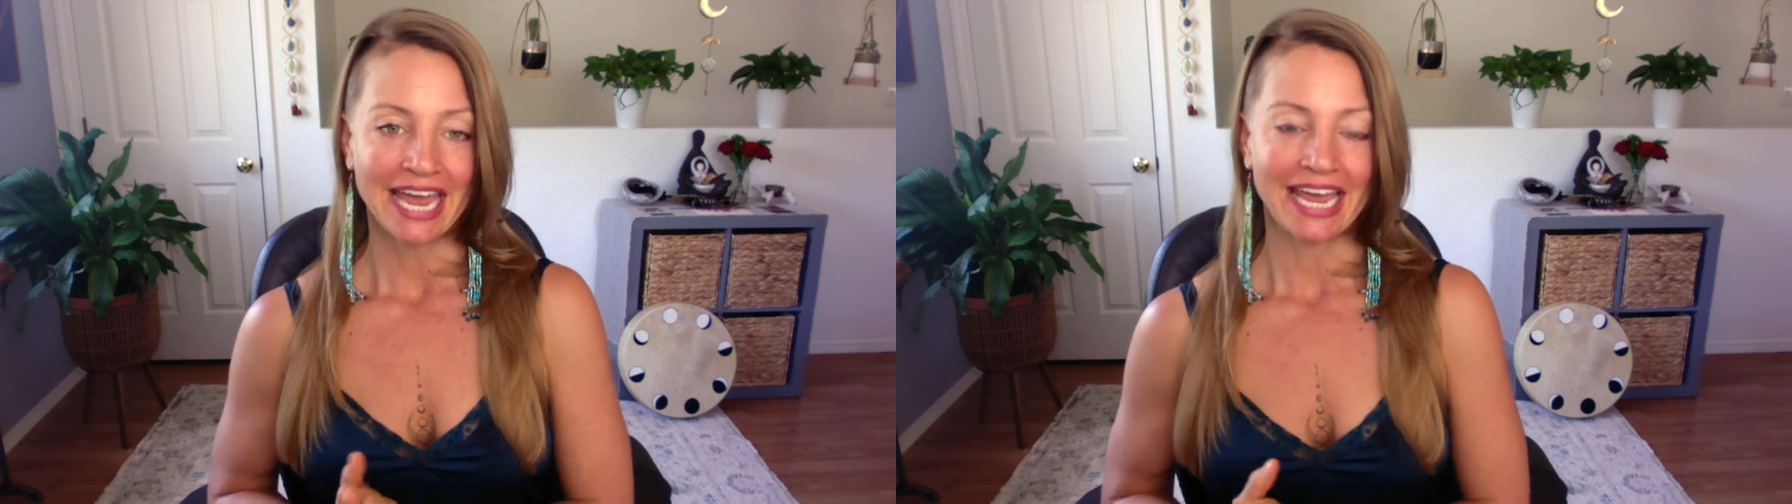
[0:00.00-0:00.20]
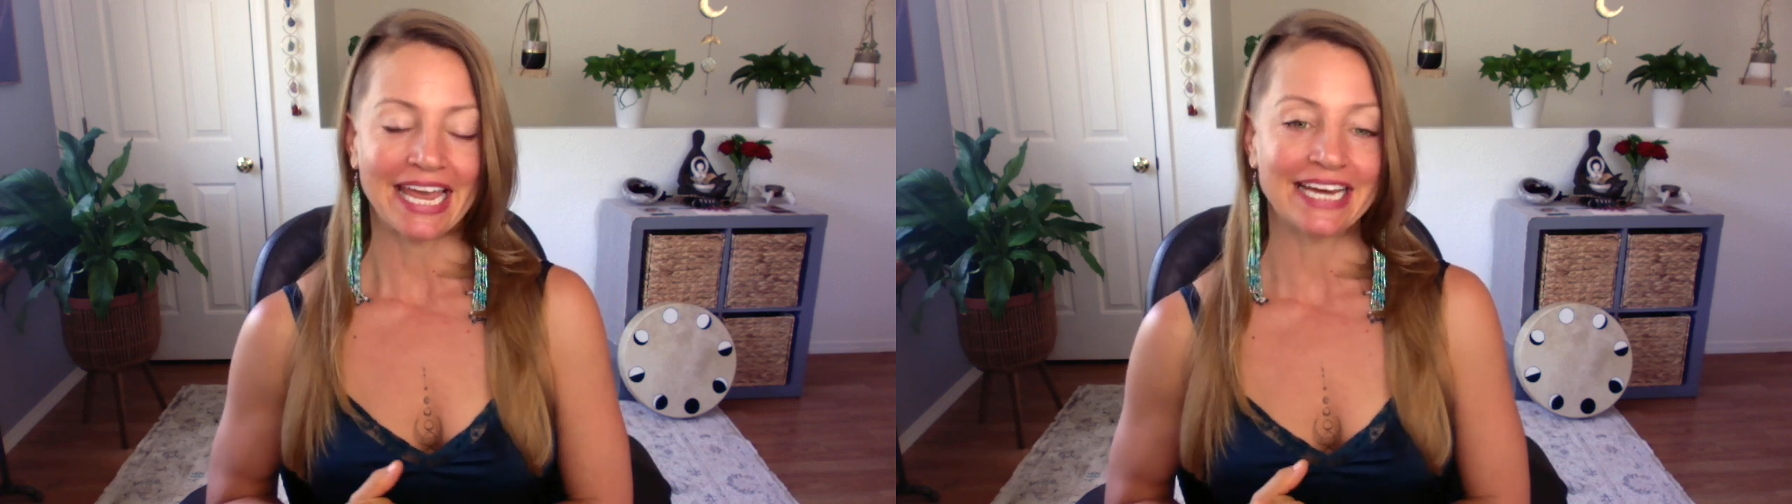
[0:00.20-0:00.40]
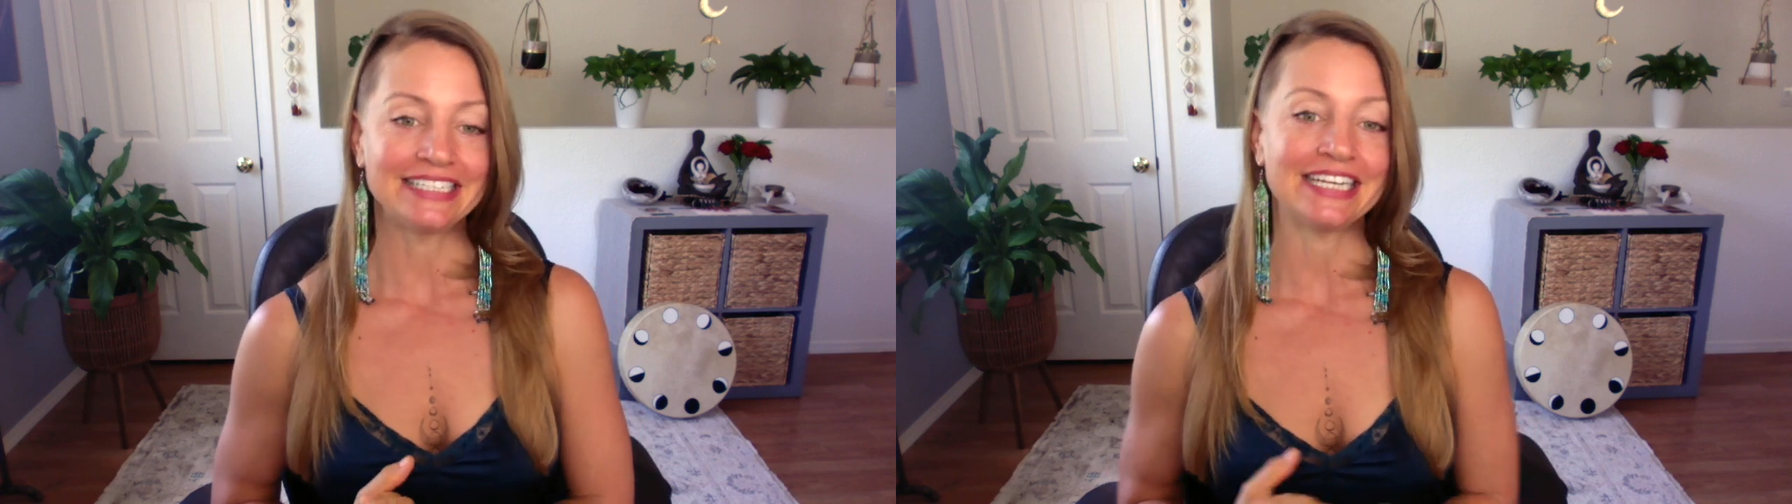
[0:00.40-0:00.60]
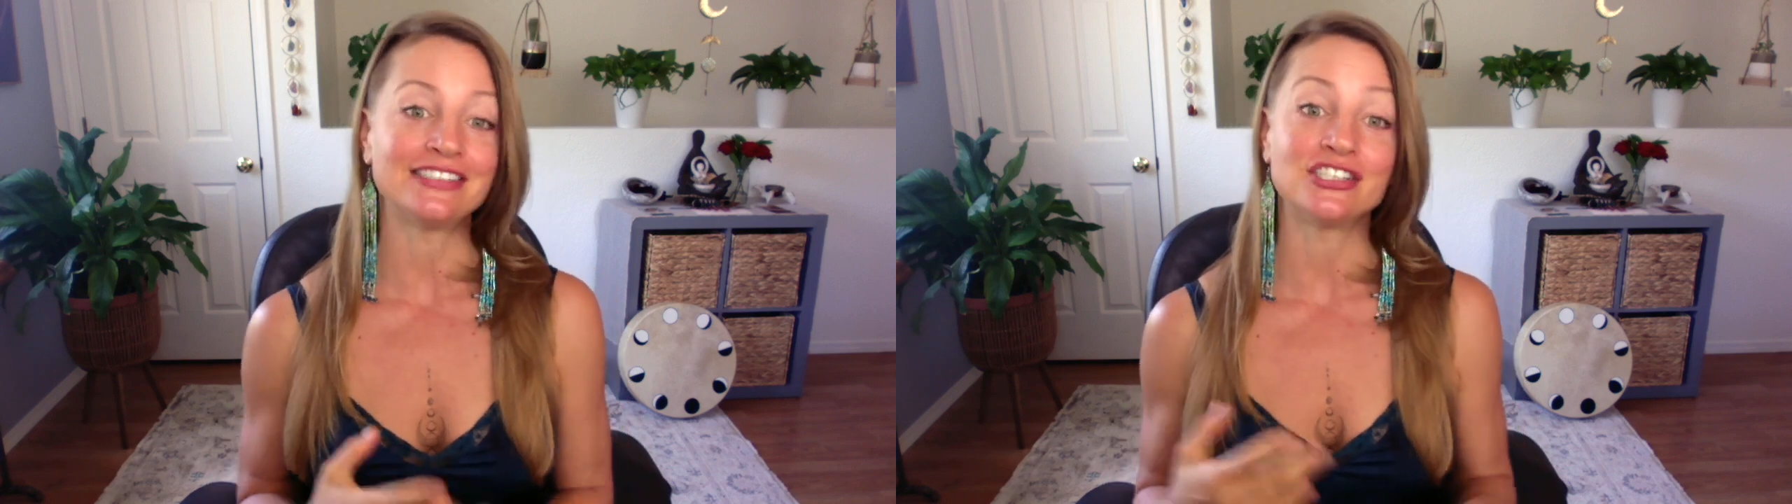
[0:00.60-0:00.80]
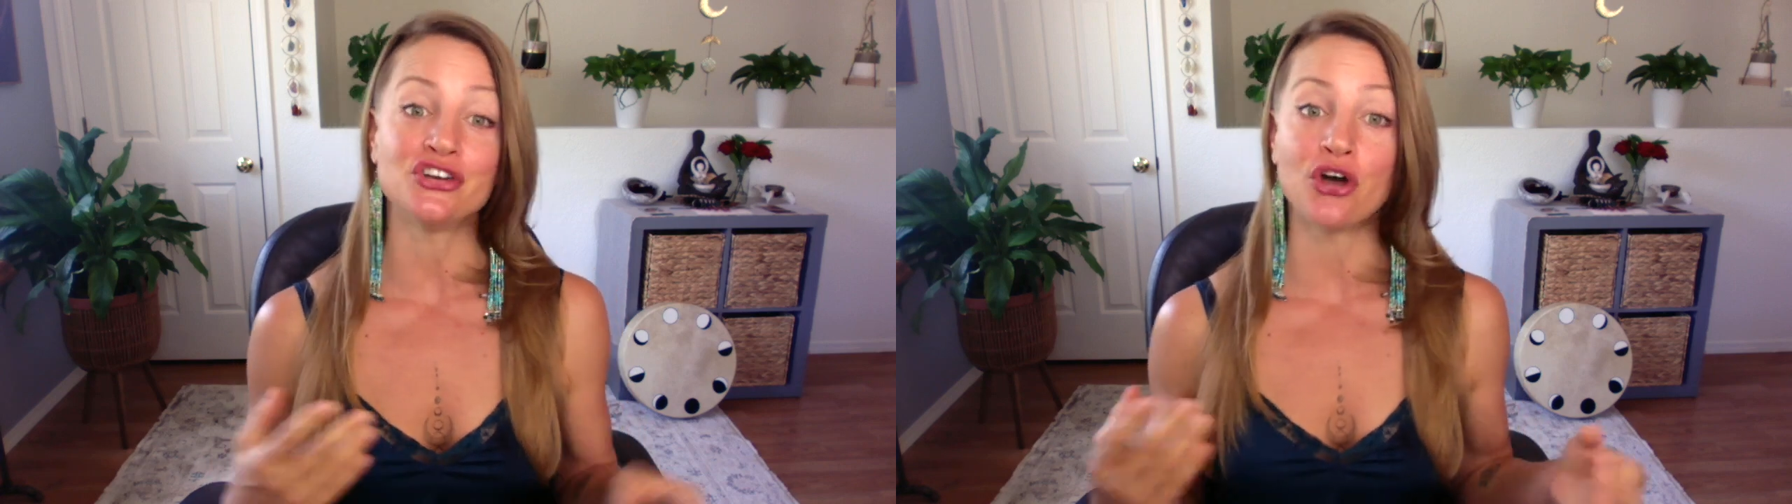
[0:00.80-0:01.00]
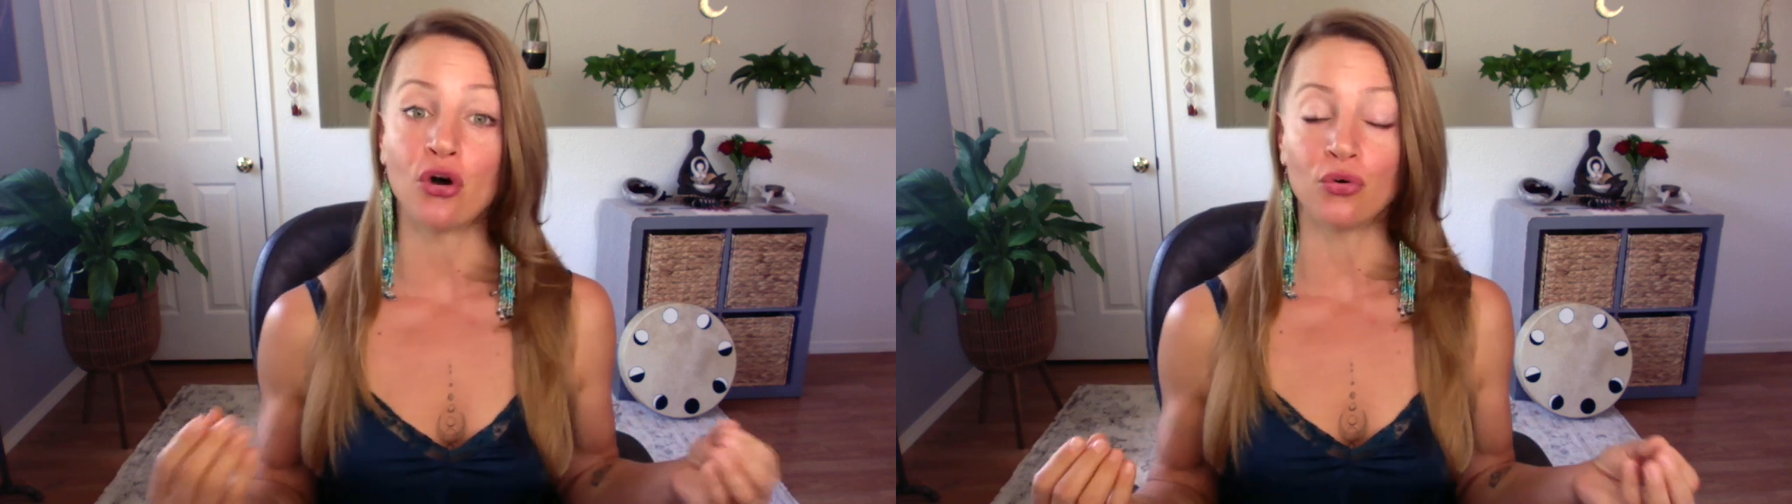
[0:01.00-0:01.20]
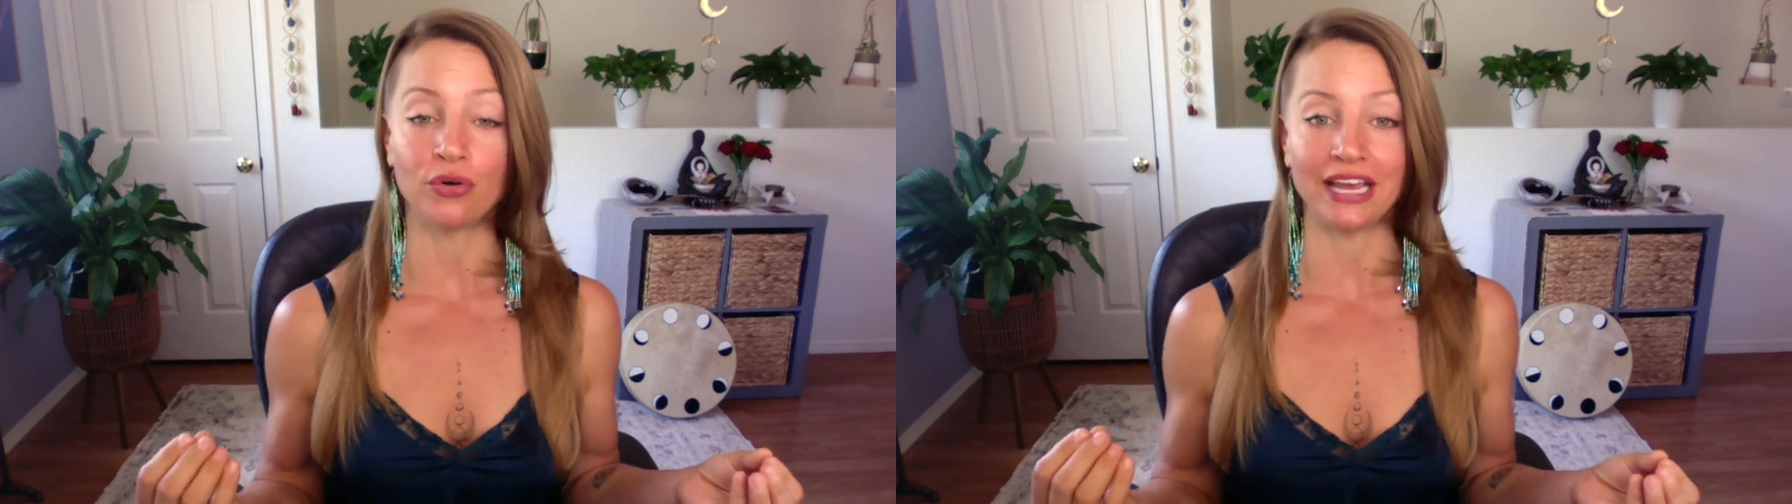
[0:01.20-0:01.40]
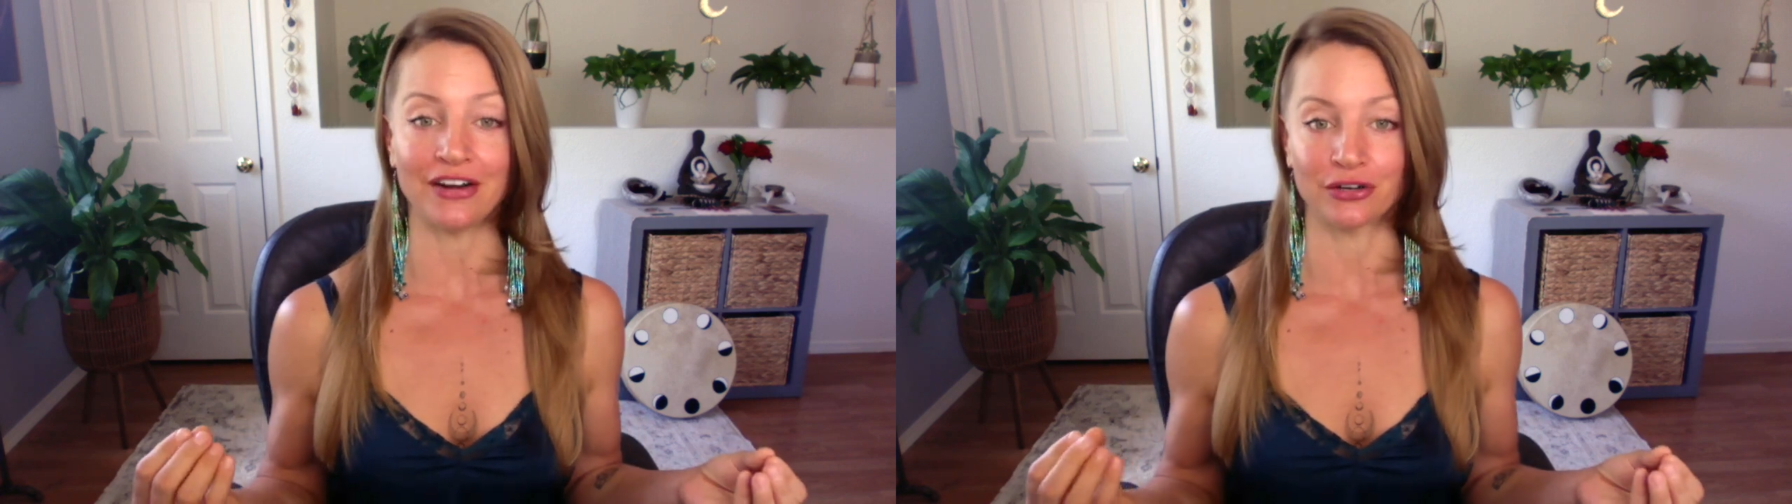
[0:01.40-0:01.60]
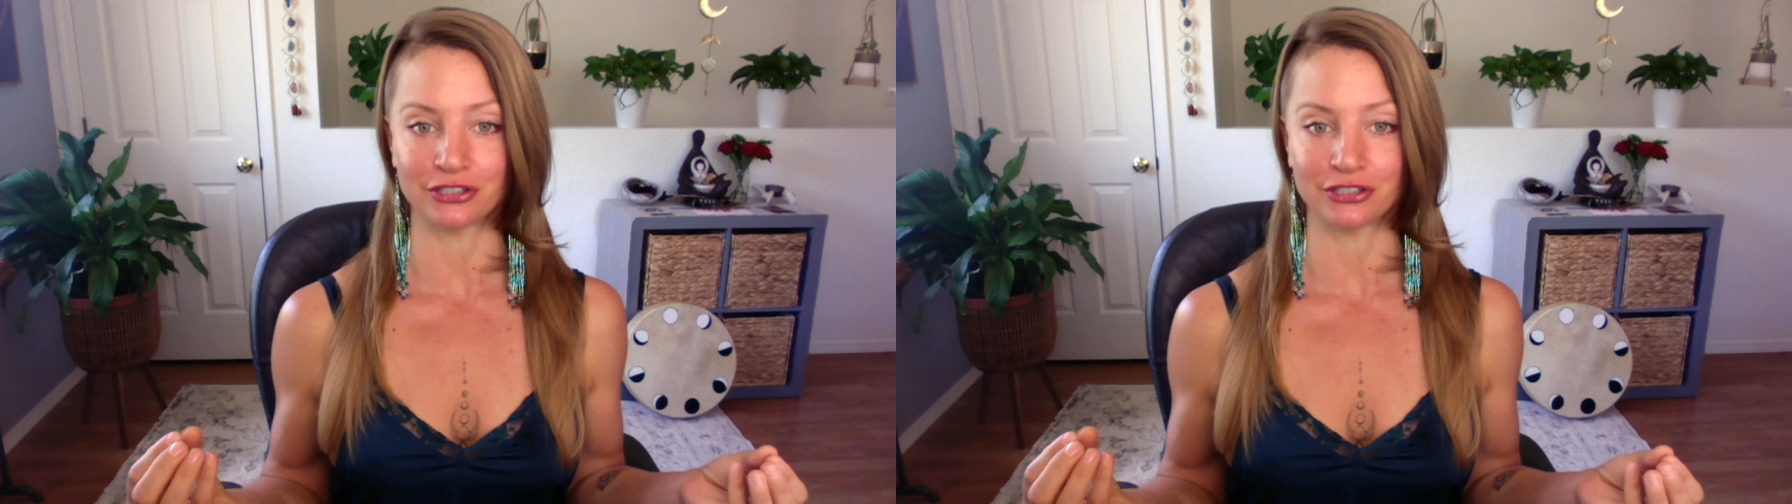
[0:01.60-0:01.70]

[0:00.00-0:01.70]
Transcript: And it's known in her